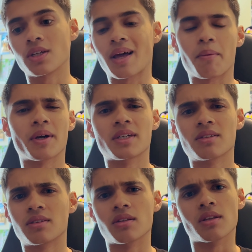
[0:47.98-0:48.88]
That way,
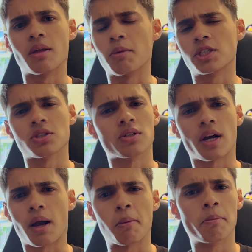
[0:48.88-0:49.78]
they make sure you're not
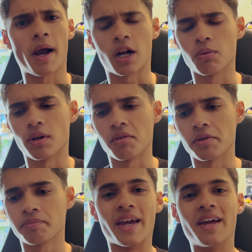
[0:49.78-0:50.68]
coming back or
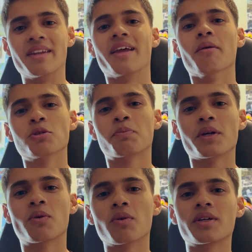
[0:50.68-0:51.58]
whatever. And it was pretty
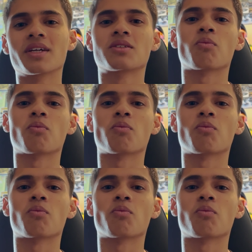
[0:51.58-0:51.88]
cool to get to